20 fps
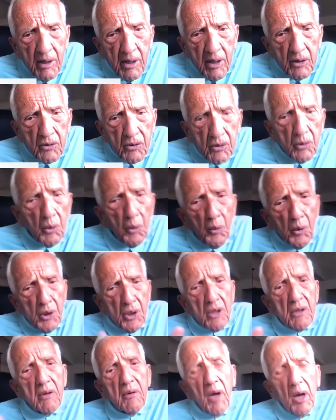So no
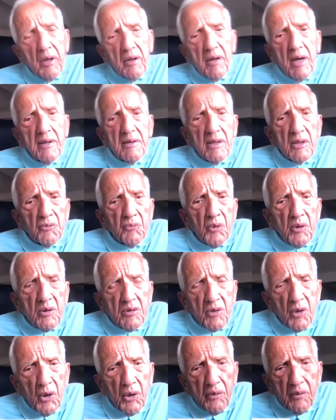wonder that I just feel
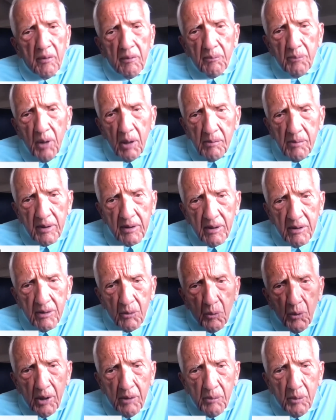sorry for the public in a
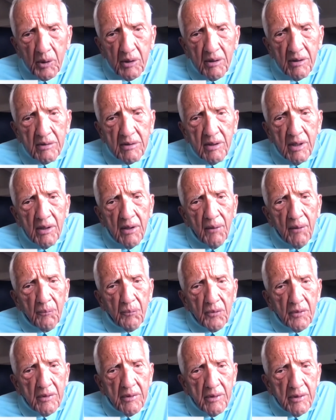way, because
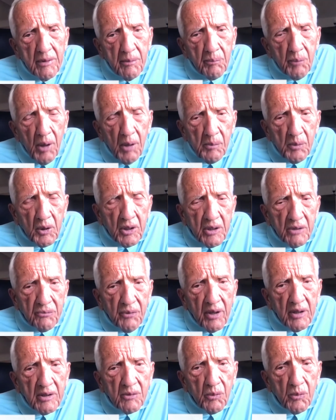the public is
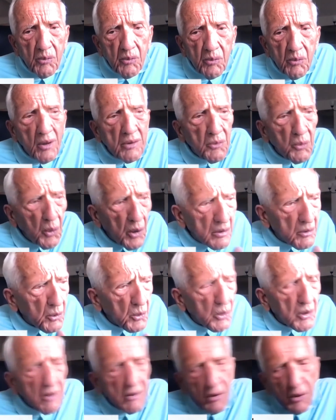faced with, well, do I
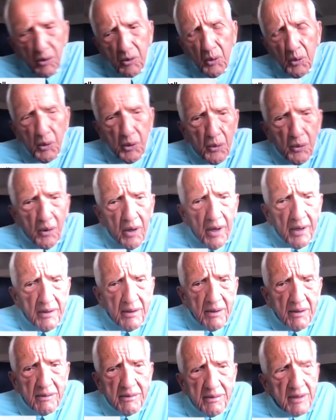do this or I
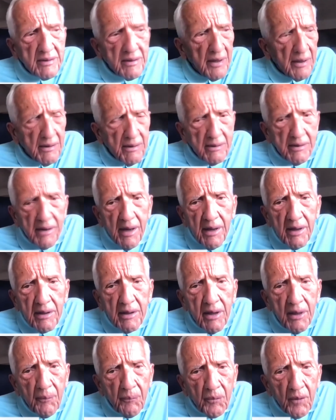hear this, I hear that?
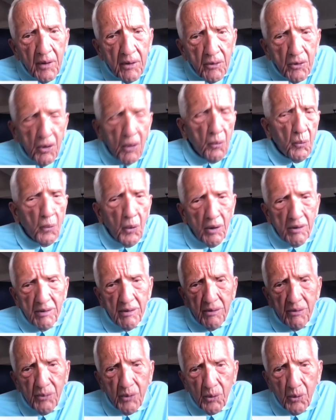No
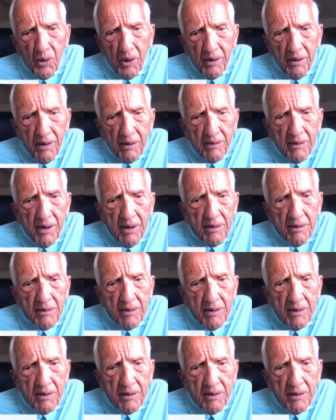wonder, for crying out loud.